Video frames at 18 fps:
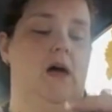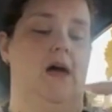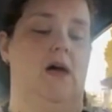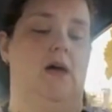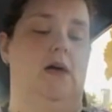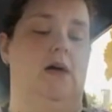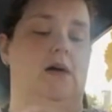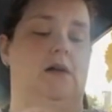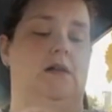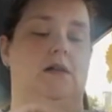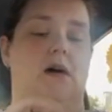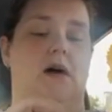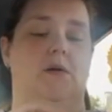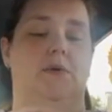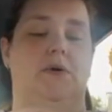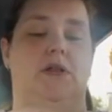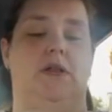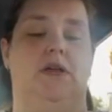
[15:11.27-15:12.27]
And
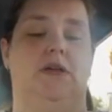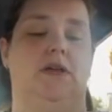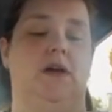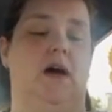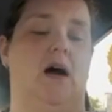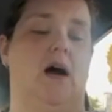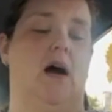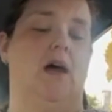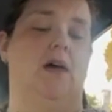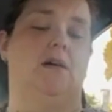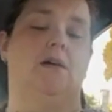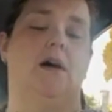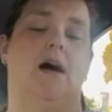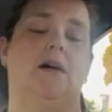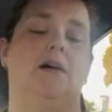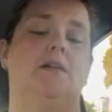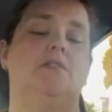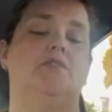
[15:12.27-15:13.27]
I mean, yeah,
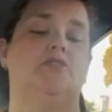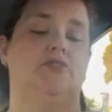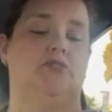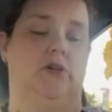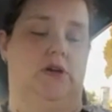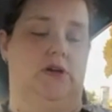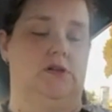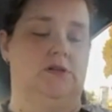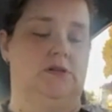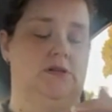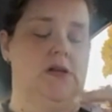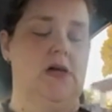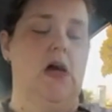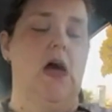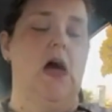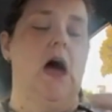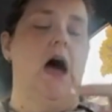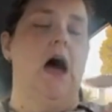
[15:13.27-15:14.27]
I understand.
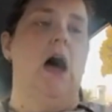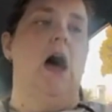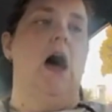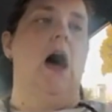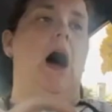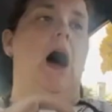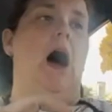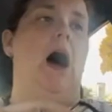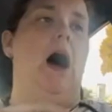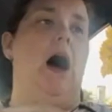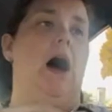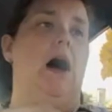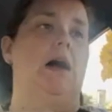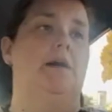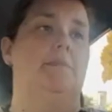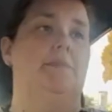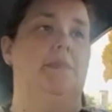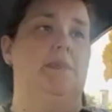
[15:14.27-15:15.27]

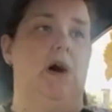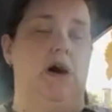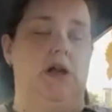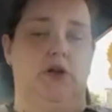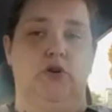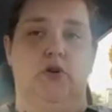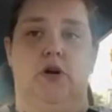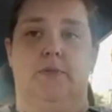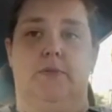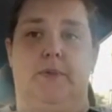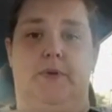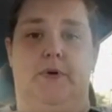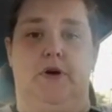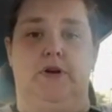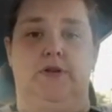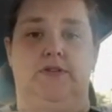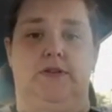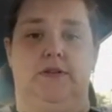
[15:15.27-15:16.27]
I am not a normal
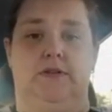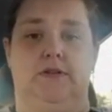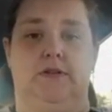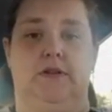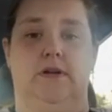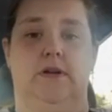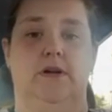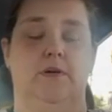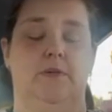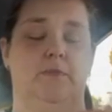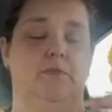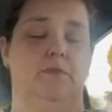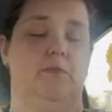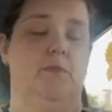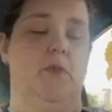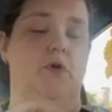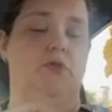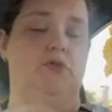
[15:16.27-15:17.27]
person.
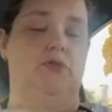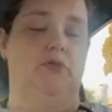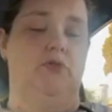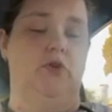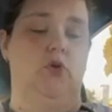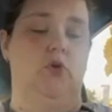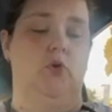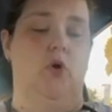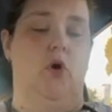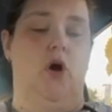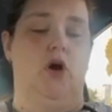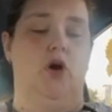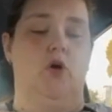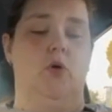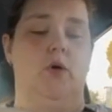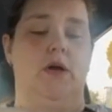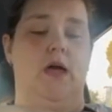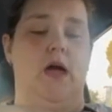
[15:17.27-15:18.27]
Most of you are
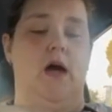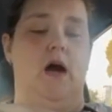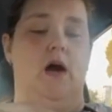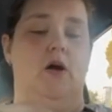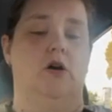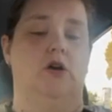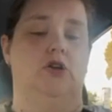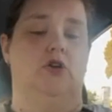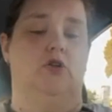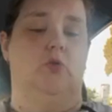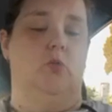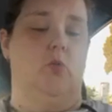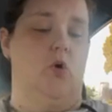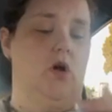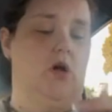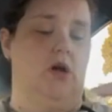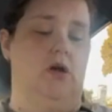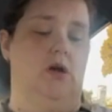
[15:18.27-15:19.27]
going out, you're
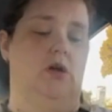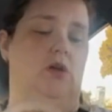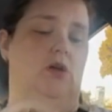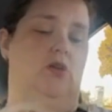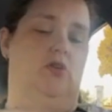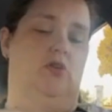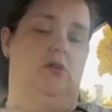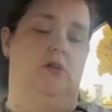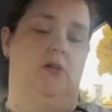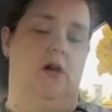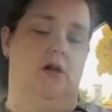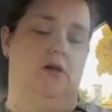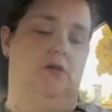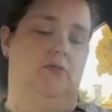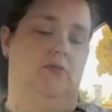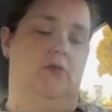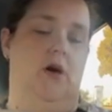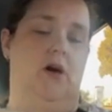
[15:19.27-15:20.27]
working your
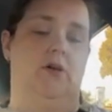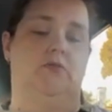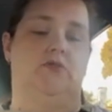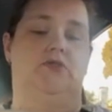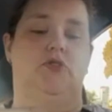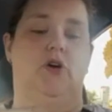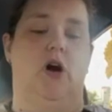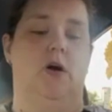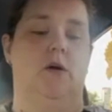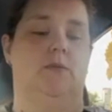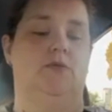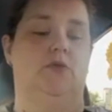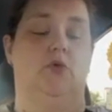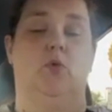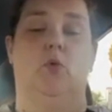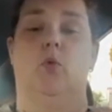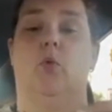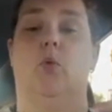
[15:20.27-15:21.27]
9-to-5 jobs
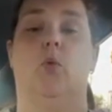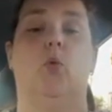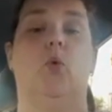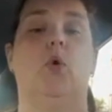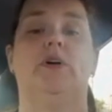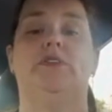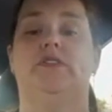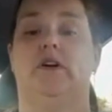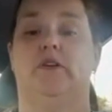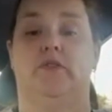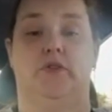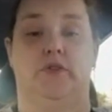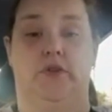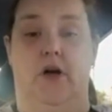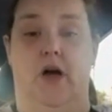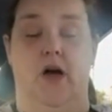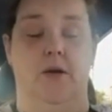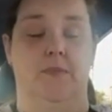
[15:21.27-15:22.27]
or whichever
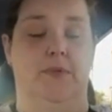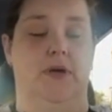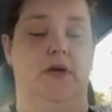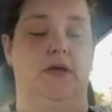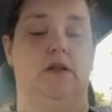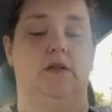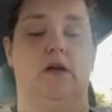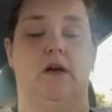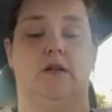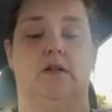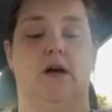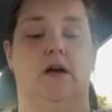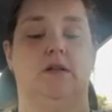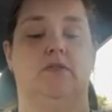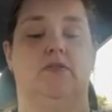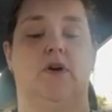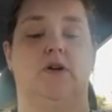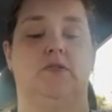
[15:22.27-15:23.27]
type. And
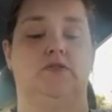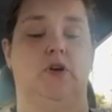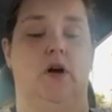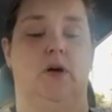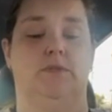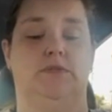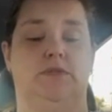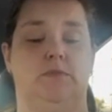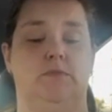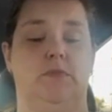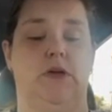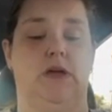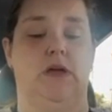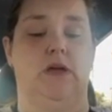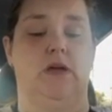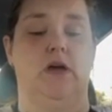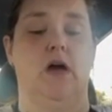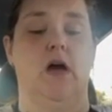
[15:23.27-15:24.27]
9-to-5 job to
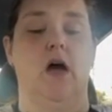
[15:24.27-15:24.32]
me